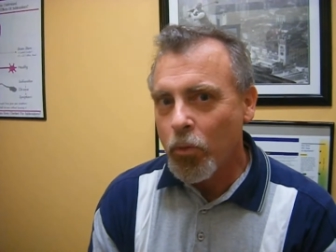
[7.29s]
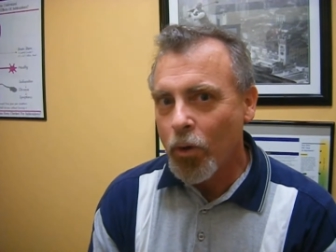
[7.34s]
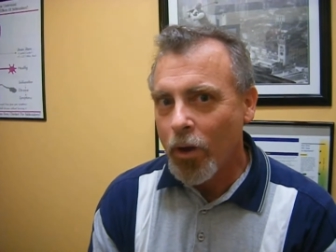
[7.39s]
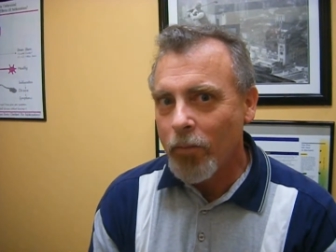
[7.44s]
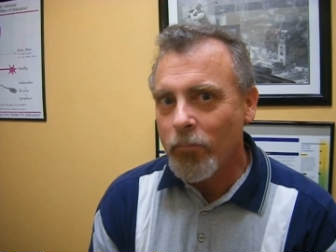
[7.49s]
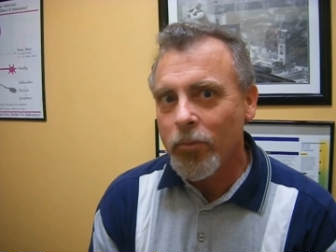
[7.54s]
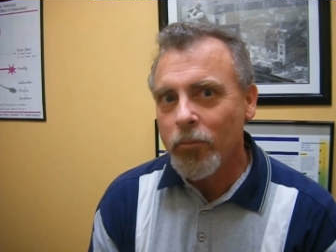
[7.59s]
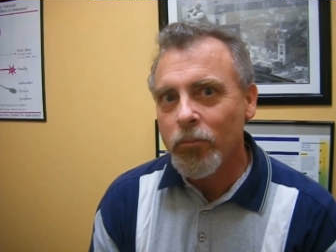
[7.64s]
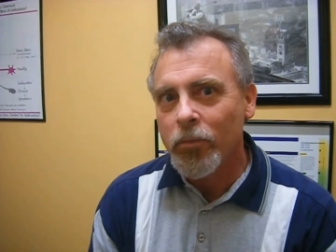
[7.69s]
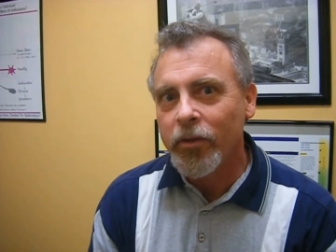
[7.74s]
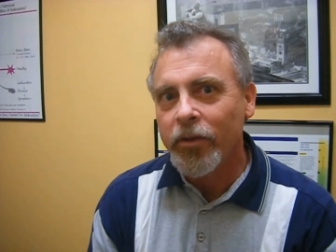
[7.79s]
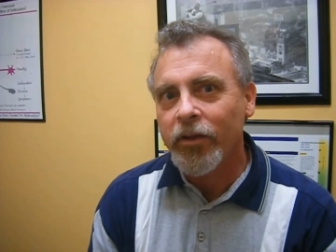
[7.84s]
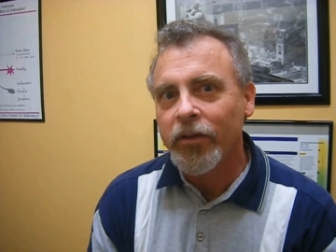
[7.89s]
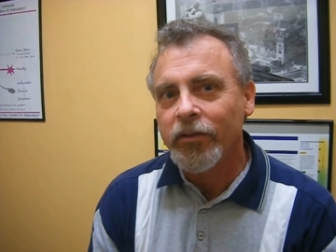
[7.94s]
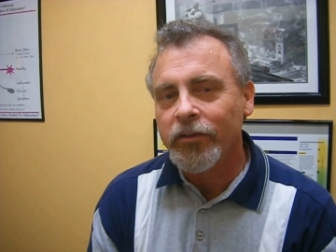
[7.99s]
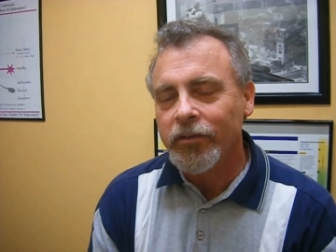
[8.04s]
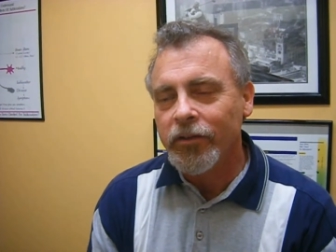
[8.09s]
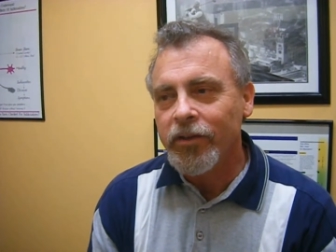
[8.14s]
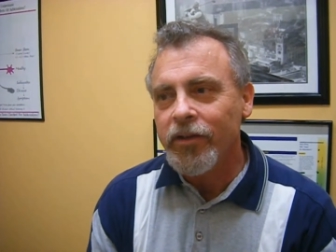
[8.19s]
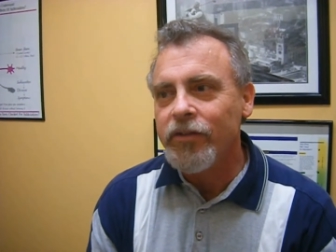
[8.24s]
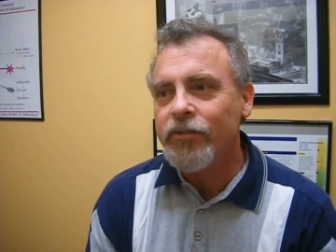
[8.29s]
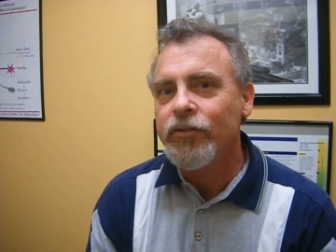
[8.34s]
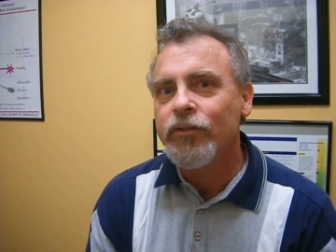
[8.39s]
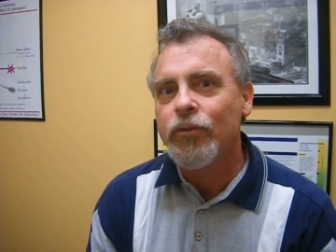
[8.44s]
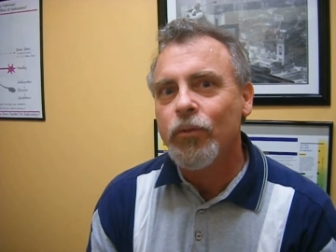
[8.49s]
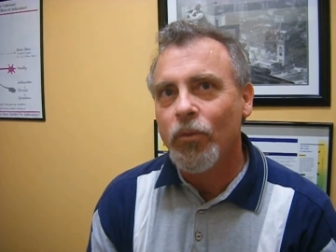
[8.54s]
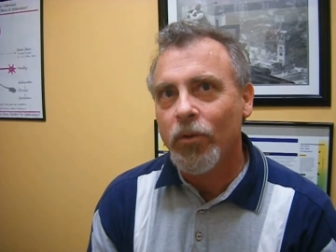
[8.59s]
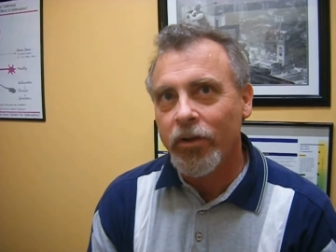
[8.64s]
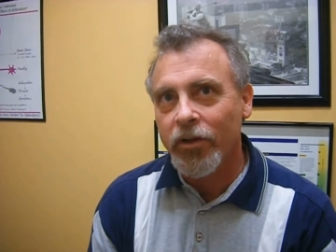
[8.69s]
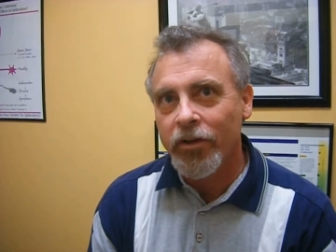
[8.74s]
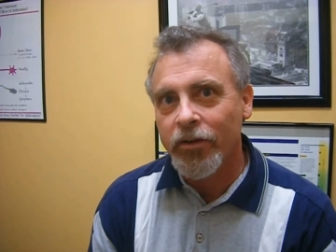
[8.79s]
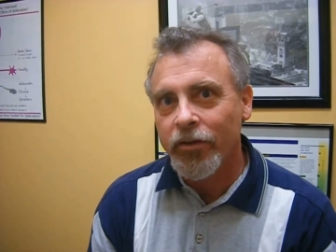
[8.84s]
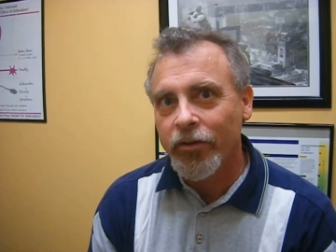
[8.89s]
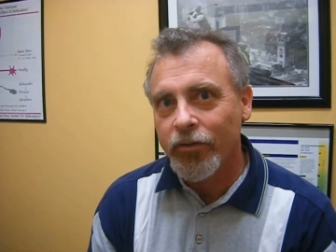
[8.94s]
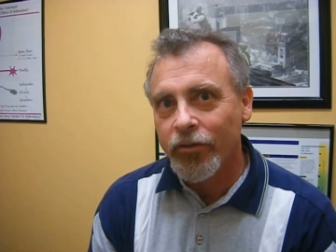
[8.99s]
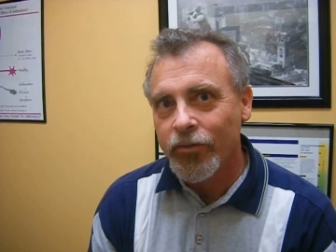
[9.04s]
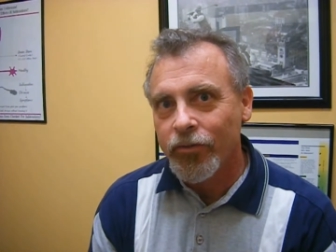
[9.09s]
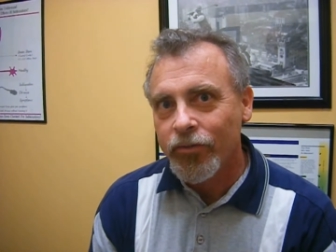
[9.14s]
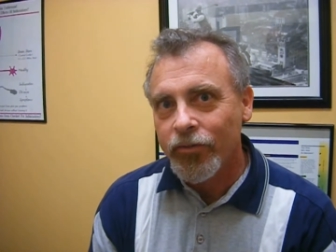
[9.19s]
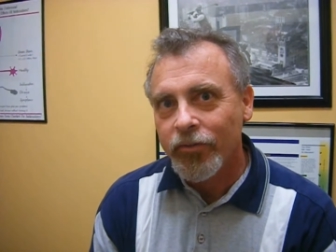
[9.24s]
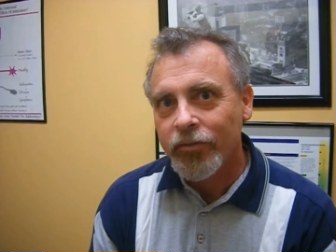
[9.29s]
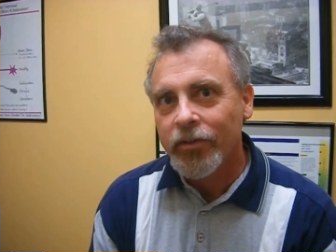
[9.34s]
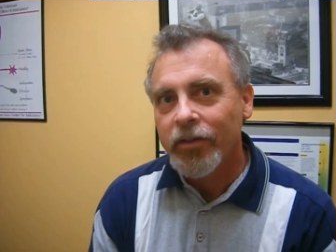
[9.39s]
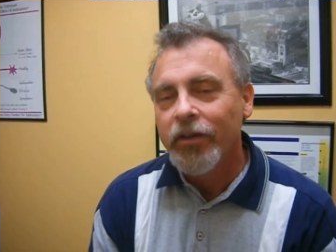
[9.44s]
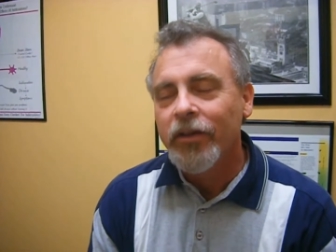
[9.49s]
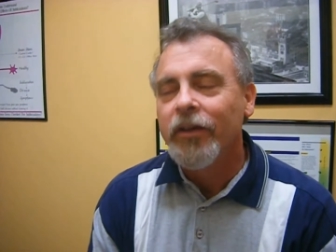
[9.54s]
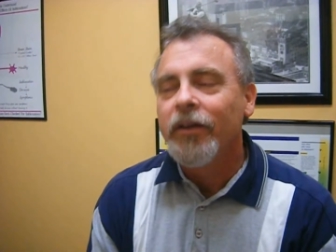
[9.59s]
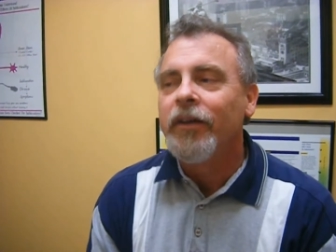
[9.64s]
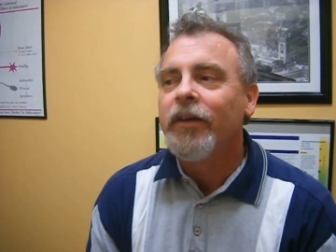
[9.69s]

probably at least 20 years.